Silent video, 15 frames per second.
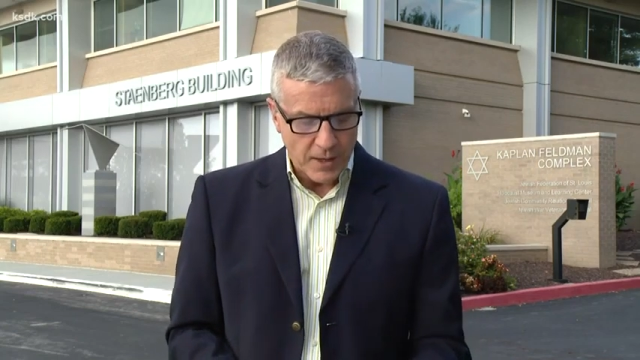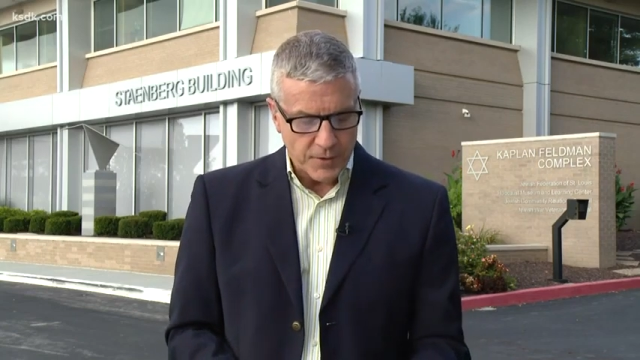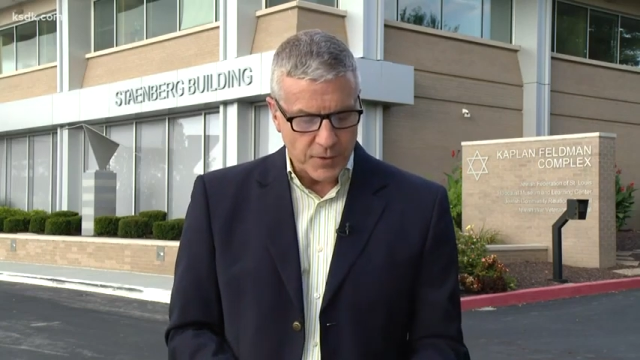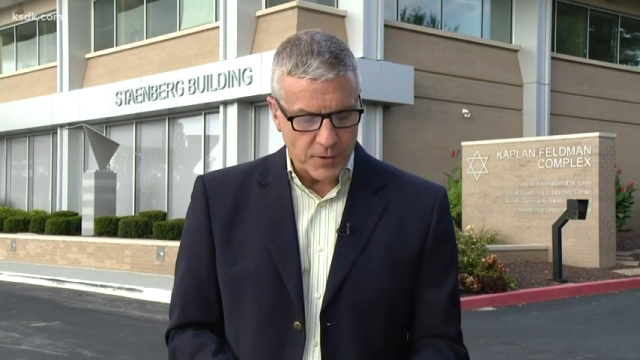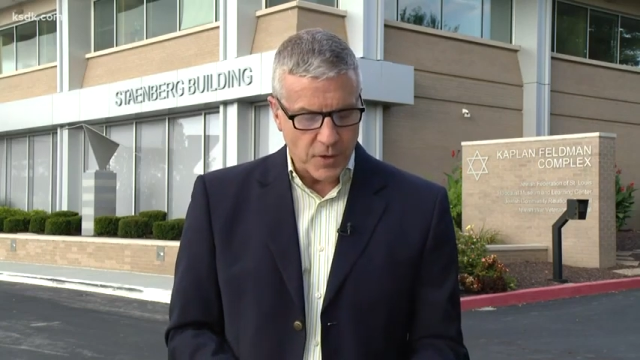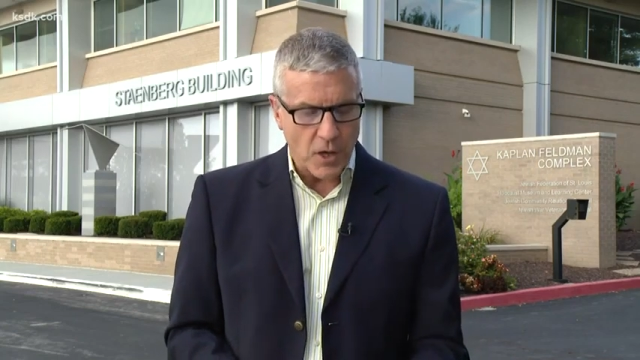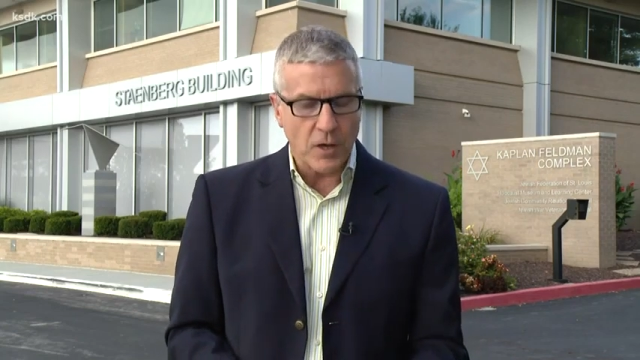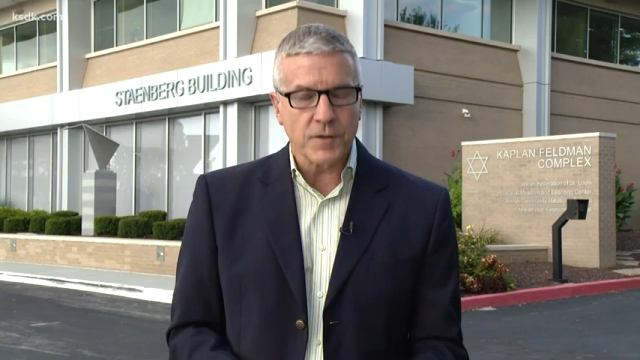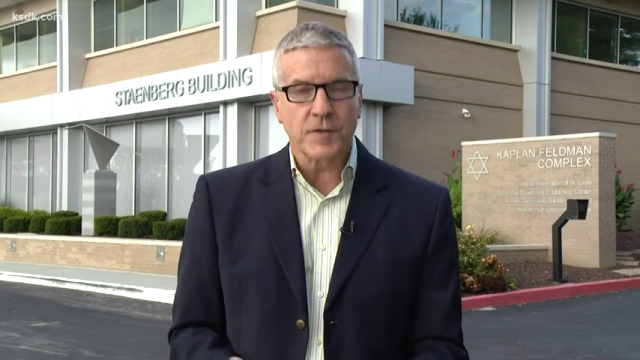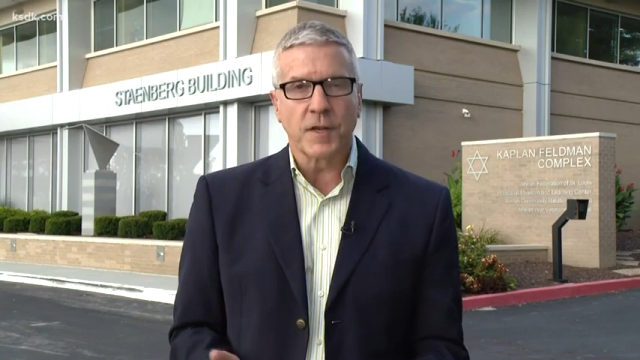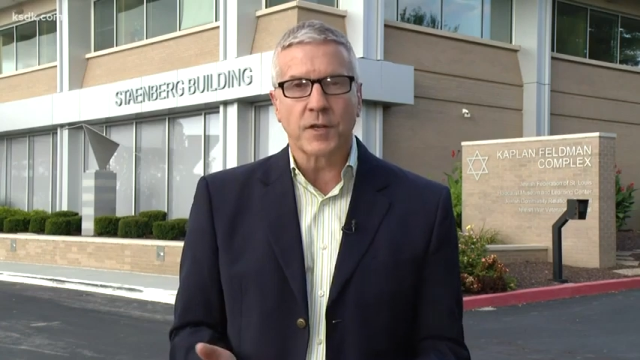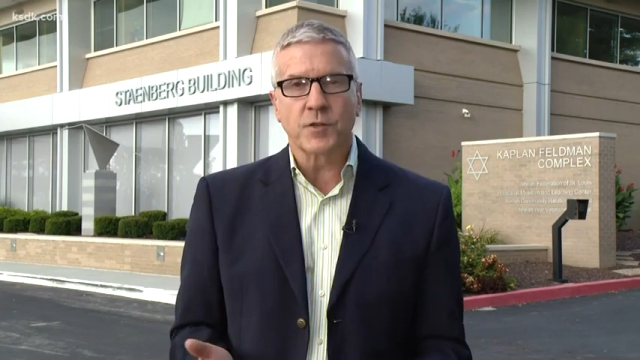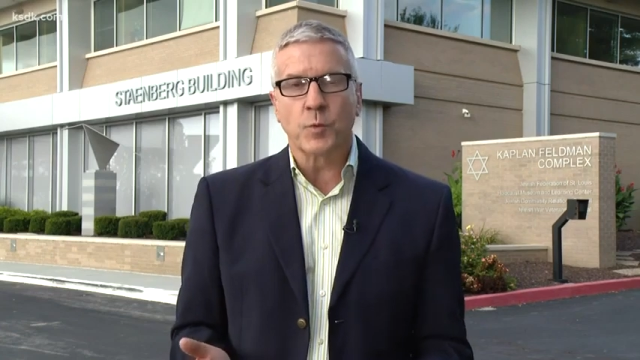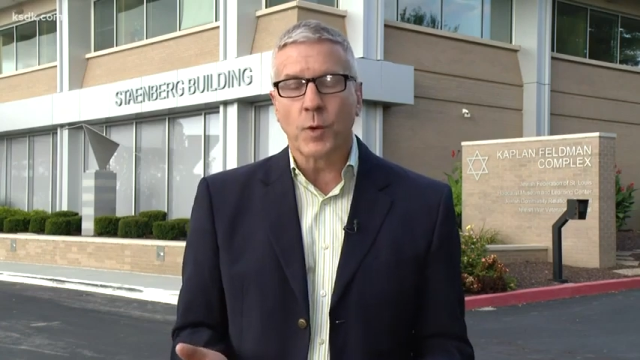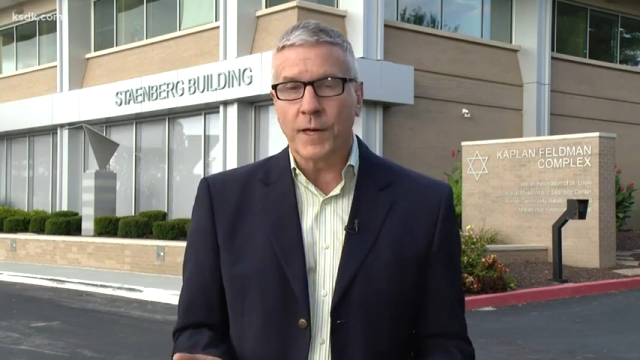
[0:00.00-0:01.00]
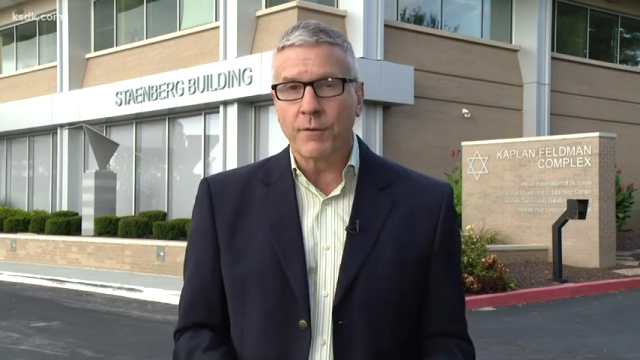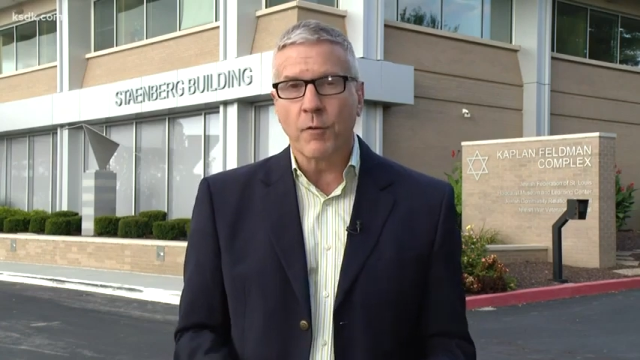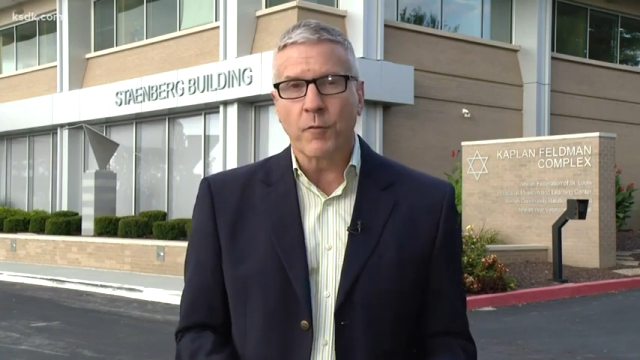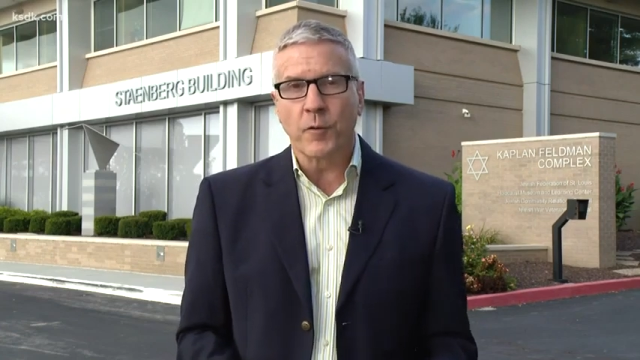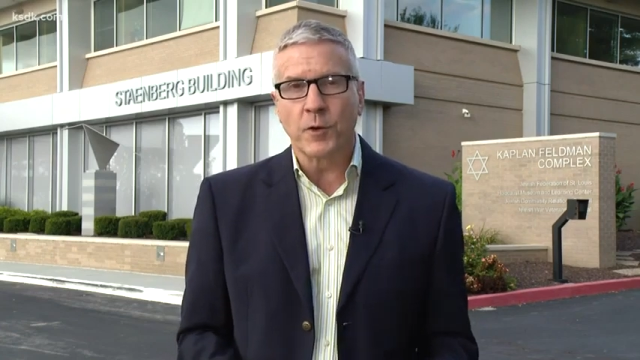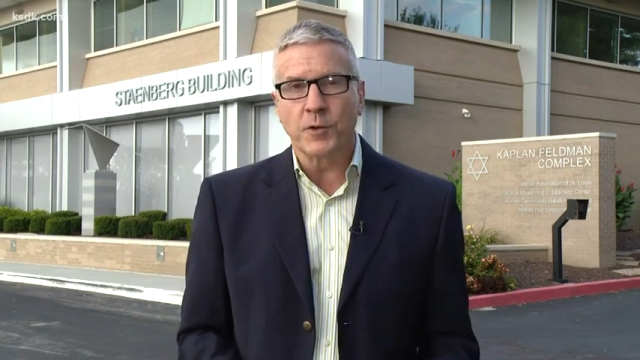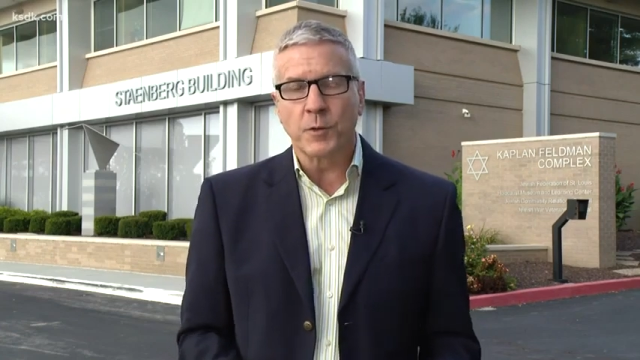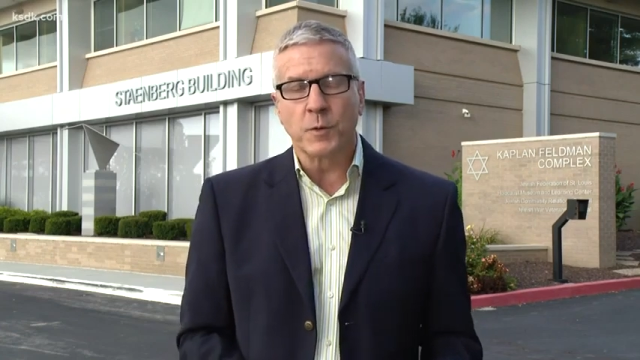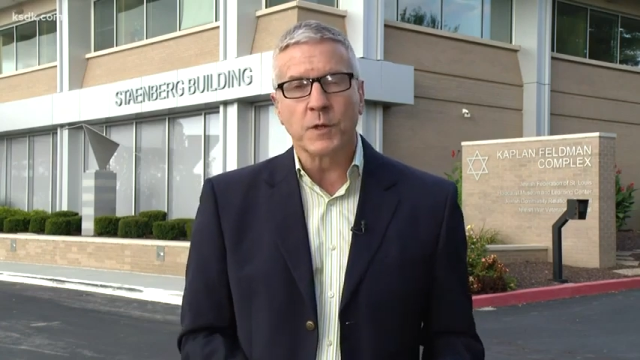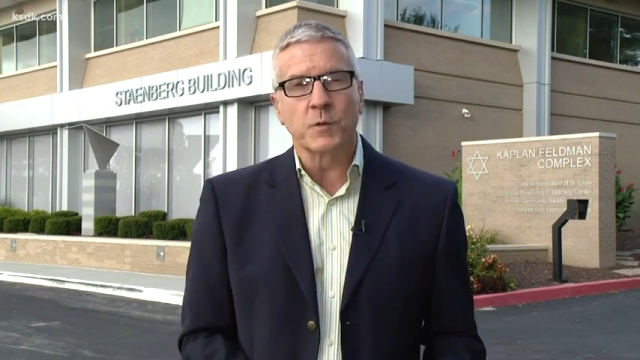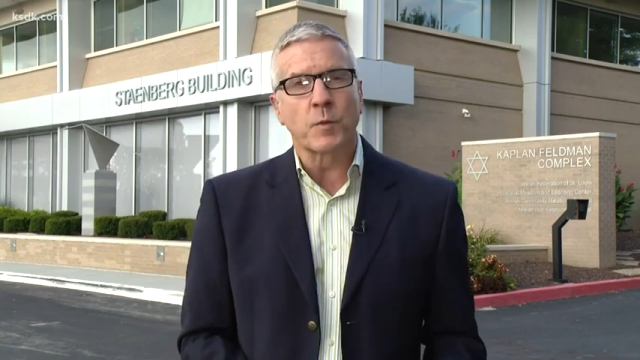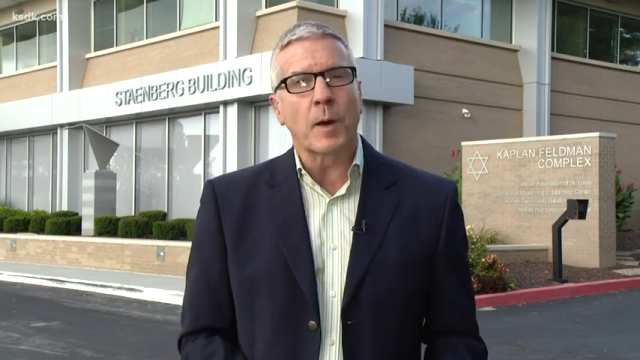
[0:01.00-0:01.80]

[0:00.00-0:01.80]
to call such what he referred to as